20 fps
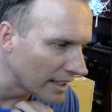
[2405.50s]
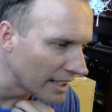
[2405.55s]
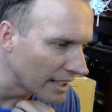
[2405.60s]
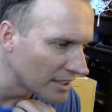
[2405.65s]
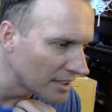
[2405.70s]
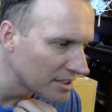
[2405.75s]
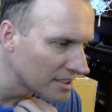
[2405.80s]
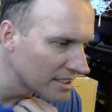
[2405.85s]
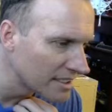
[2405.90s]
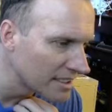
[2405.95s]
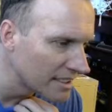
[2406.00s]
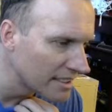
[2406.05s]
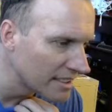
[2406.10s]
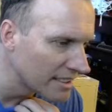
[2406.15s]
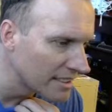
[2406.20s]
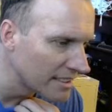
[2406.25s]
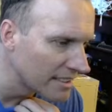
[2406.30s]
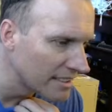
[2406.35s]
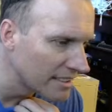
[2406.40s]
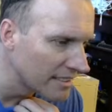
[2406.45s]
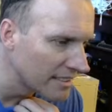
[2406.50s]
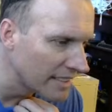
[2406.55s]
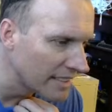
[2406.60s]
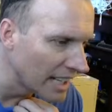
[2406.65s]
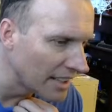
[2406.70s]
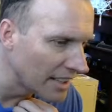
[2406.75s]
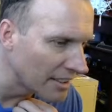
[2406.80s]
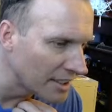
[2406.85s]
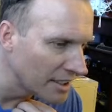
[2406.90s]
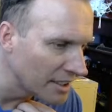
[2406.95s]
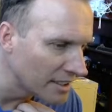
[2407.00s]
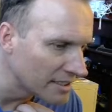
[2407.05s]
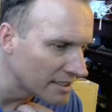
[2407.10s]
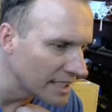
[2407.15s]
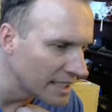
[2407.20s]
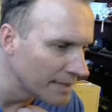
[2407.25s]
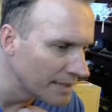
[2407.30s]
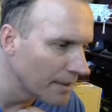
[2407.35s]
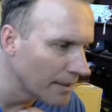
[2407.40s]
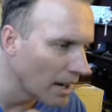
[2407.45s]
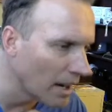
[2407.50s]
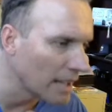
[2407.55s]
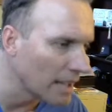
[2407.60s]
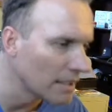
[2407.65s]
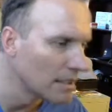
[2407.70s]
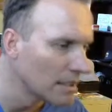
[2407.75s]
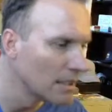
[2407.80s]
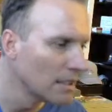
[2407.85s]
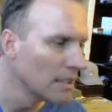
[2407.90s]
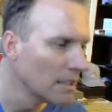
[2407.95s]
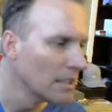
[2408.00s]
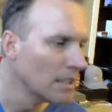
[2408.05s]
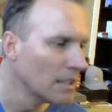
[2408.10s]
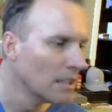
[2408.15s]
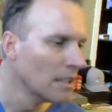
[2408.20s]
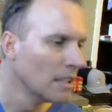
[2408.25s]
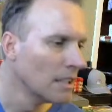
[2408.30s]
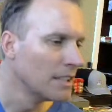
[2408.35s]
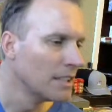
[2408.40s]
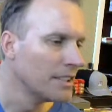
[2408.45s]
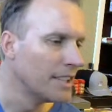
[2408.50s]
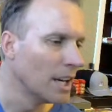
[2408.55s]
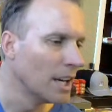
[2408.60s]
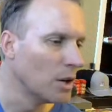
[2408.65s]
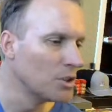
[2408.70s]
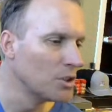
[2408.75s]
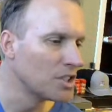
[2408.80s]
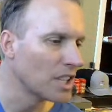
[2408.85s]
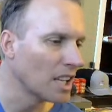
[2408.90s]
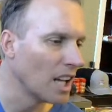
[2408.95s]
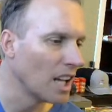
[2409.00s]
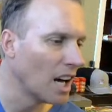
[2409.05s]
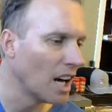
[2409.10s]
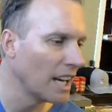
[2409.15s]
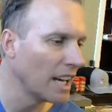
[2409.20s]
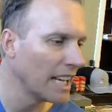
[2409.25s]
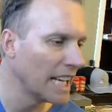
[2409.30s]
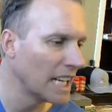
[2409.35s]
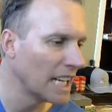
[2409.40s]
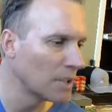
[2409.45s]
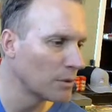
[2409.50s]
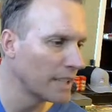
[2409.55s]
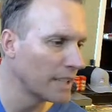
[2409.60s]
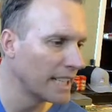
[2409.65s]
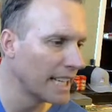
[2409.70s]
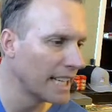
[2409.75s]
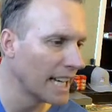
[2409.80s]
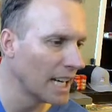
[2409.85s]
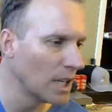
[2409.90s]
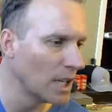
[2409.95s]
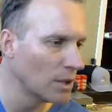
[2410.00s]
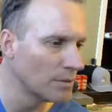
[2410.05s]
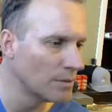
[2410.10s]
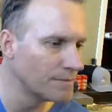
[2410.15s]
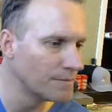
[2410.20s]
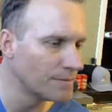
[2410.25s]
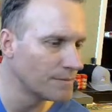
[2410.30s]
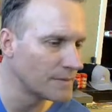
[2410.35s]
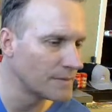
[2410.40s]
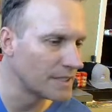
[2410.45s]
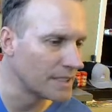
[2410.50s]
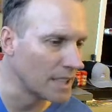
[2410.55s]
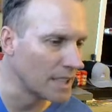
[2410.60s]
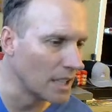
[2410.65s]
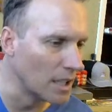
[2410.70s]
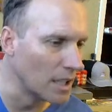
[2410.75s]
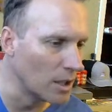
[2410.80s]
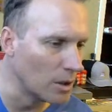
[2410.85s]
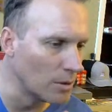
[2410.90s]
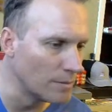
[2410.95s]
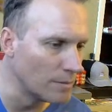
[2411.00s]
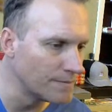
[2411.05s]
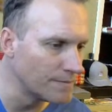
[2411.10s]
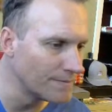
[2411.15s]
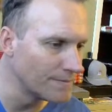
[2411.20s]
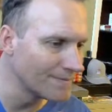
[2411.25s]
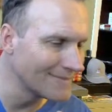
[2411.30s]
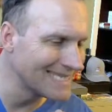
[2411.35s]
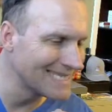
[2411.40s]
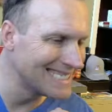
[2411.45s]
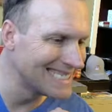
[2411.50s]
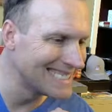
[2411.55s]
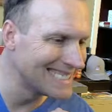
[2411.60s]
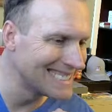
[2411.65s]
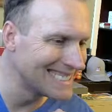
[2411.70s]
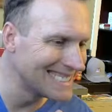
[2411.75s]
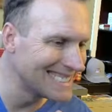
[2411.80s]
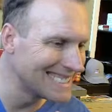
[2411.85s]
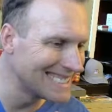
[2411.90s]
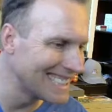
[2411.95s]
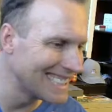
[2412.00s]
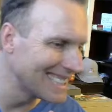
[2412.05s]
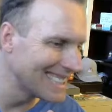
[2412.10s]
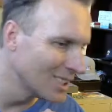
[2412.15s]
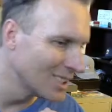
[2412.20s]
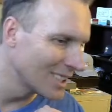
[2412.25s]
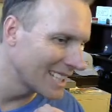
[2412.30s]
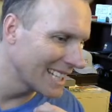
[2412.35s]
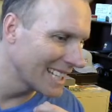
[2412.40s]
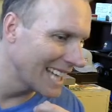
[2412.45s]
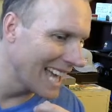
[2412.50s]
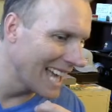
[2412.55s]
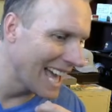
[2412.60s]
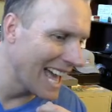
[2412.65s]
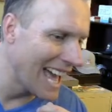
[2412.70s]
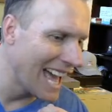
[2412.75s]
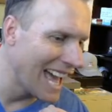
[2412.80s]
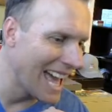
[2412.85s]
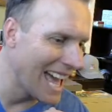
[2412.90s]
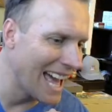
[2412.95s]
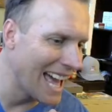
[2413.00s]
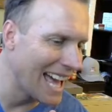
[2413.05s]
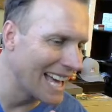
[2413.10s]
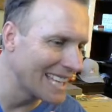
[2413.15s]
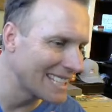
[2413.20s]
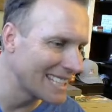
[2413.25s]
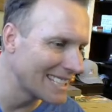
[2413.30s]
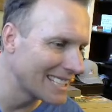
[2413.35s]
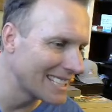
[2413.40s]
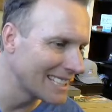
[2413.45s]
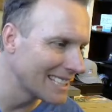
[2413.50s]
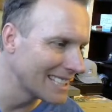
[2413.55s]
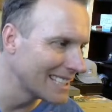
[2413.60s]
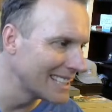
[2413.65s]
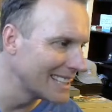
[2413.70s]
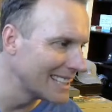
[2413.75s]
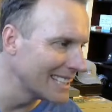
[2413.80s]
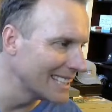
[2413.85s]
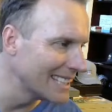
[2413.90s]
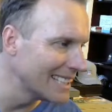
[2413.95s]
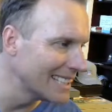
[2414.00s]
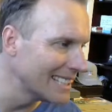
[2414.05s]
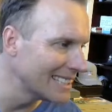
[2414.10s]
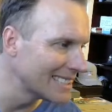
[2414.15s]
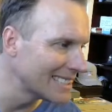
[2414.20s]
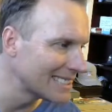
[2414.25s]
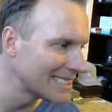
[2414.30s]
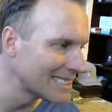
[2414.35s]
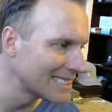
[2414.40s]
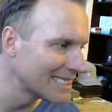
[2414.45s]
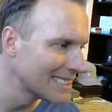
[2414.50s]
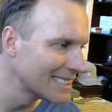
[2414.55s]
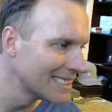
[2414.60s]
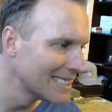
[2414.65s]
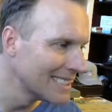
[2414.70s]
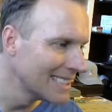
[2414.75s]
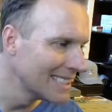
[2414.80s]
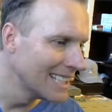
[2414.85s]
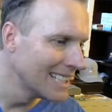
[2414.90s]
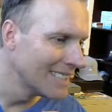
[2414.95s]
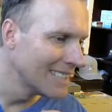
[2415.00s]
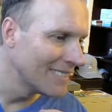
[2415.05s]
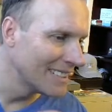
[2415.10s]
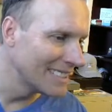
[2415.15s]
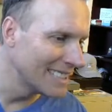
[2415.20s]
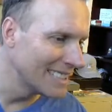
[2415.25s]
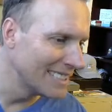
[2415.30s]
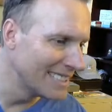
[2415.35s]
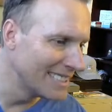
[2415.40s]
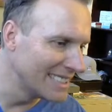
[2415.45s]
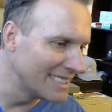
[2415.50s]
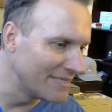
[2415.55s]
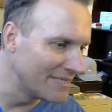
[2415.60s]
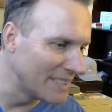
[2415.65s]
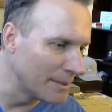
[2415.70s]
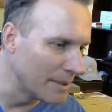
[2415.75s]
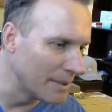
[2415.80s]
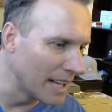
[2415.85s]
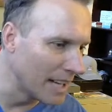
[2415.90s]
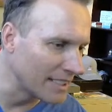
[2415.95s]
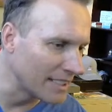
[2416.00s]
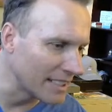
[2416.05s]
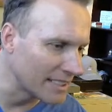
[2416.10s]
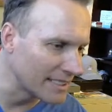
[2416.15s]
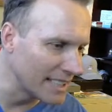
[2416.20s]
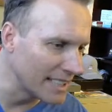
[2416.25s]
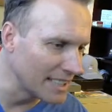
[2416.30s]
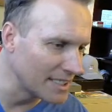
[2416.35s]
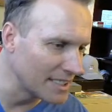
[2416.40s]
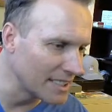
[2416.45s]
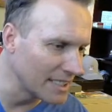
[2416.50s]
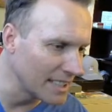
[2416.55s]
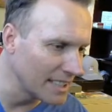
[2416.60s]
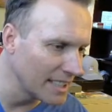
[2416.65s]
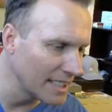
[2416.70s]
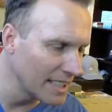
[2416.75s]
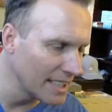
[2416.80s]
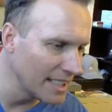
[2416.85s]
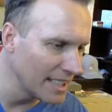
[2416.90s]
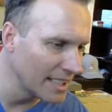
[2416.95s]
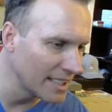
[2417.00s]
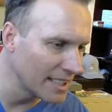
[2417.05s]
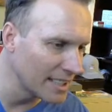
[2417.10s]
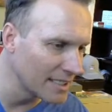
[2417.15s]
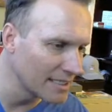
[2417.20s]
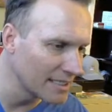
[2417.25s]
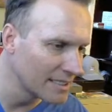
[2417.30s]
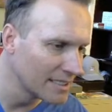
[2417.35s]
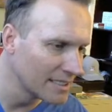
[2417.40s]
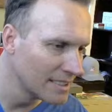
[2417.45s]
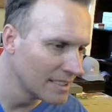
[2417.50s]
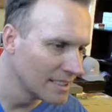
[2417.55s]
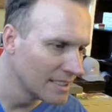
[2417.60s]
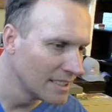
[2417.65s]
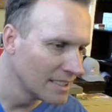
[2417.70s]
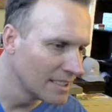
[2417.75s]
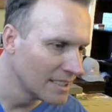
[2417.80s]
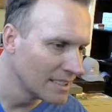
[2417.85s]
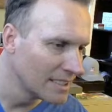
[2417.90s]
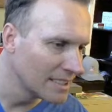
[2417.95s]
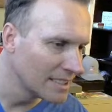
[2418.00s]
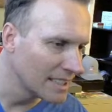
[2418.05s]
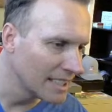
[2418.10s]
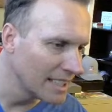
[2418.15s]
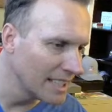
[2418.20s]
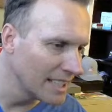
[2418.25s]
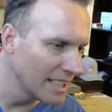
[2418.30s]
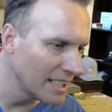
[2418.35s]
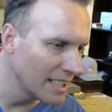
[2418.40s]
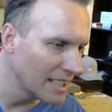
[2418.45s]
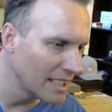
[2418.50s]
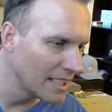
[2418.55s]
here's Tether USD. All right, Dogelon. Here we go. So looking at this, if I did the Fibonacci extension here to here,